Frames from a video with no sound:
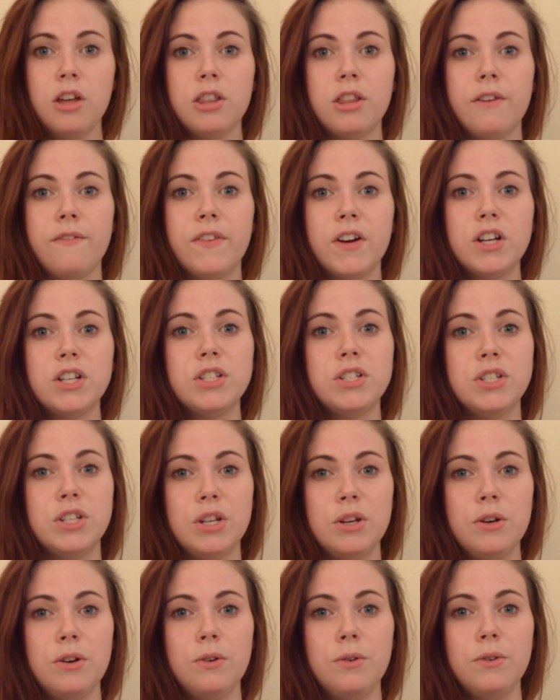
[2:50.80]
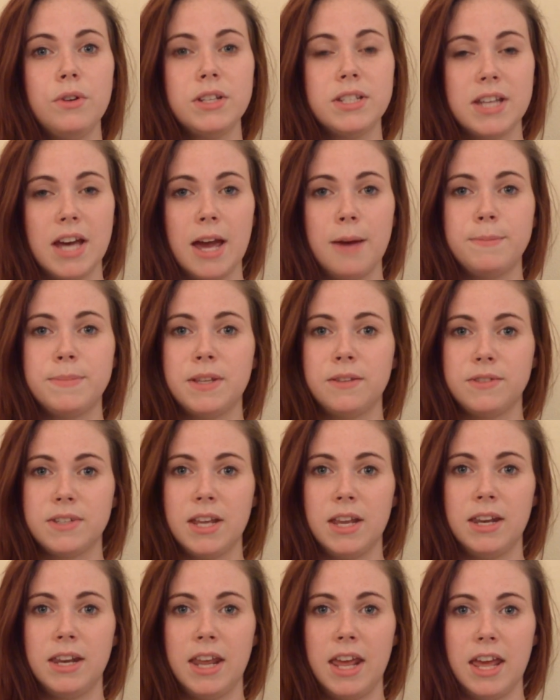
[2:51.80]
The first two types of
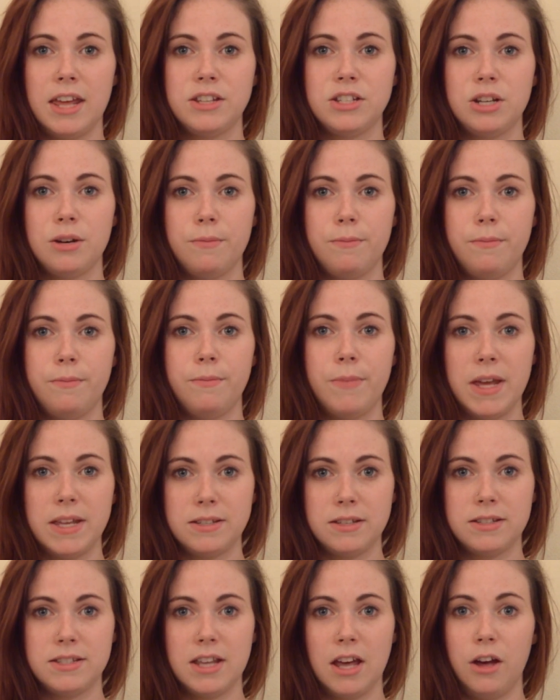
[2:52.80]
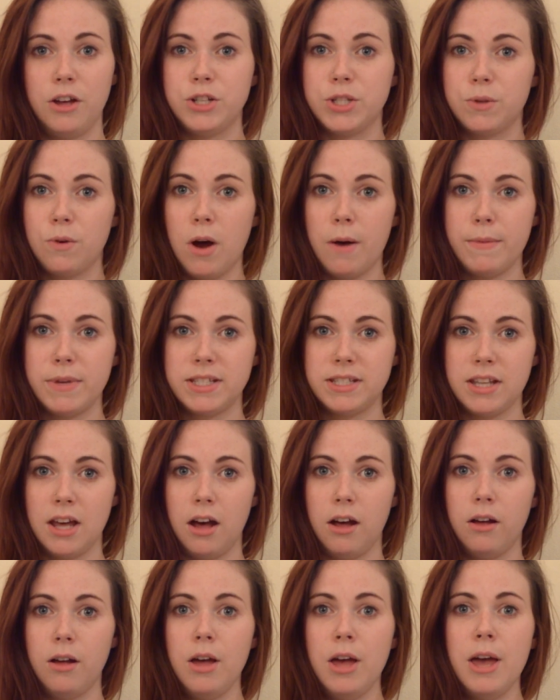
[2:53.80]
skin cancer, basal cell and squamous
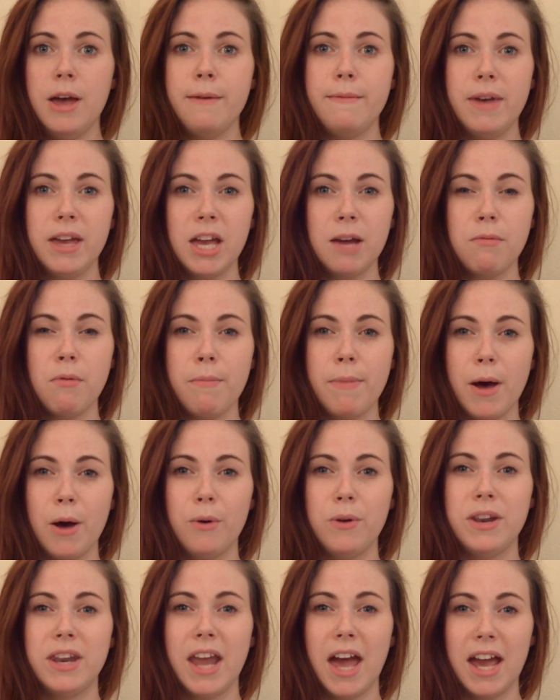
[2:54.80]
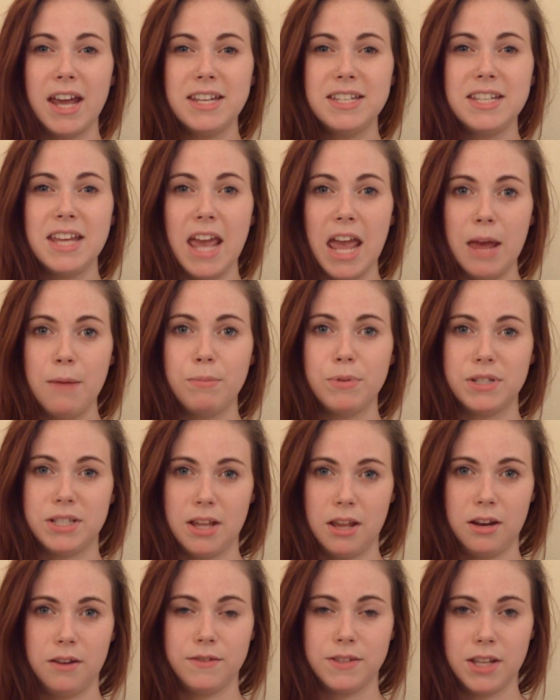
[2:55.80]
cell, make up about
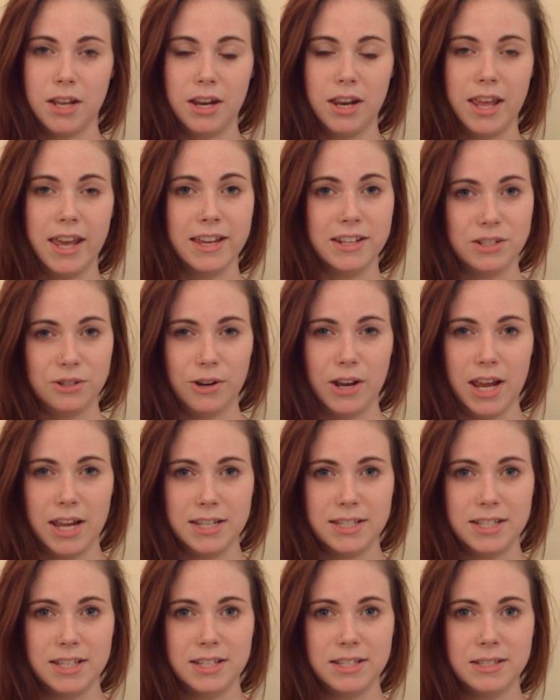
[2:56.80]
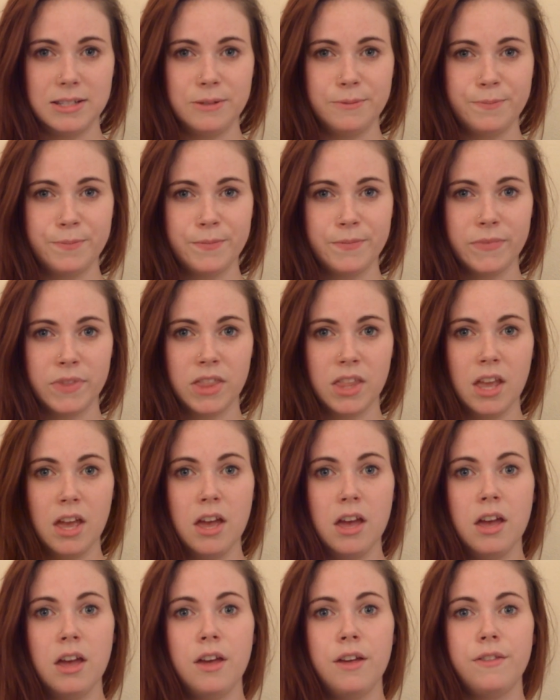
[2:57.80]
98% of skin cancer cases.
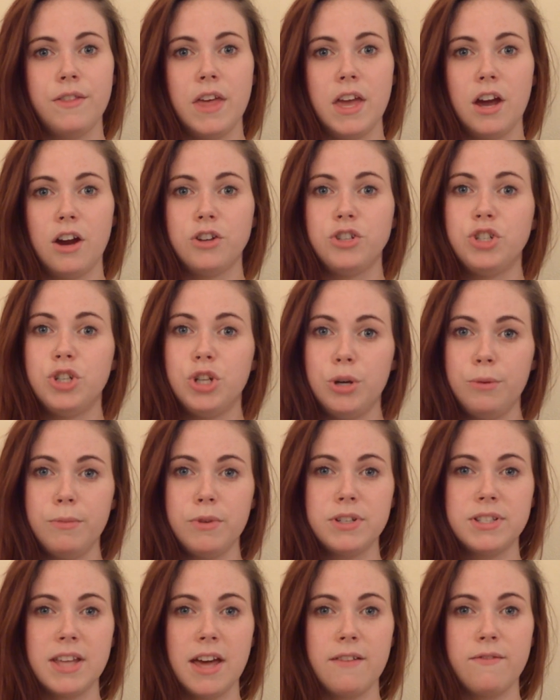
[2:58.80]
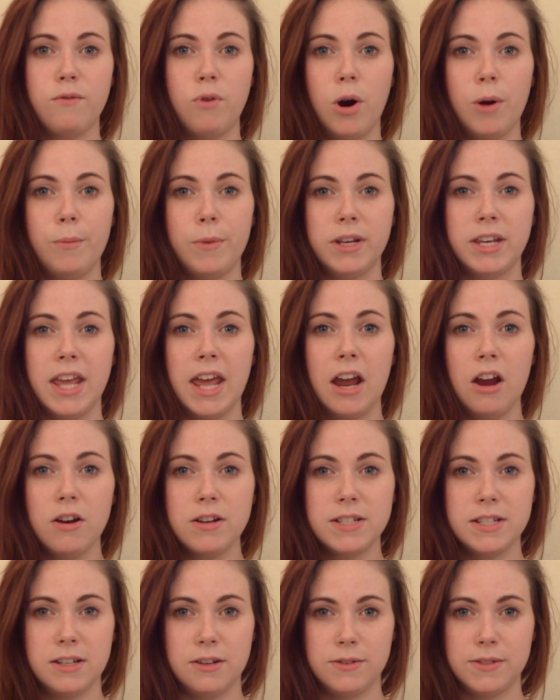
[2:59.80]
They are tumors that form when
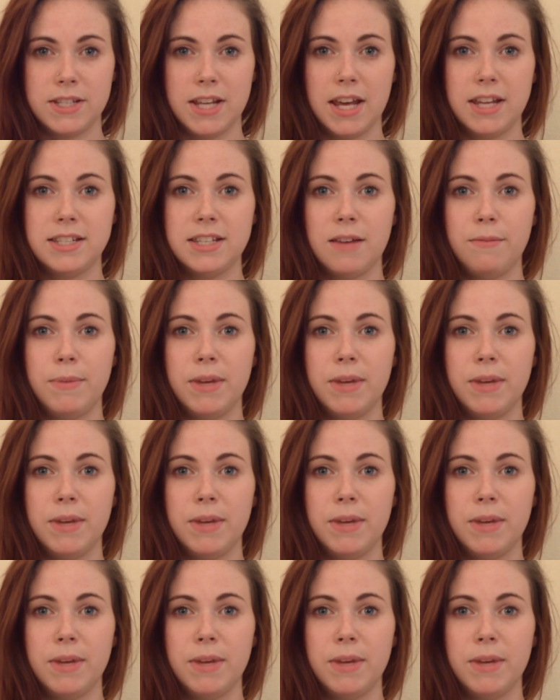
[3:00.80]
keratinocytes have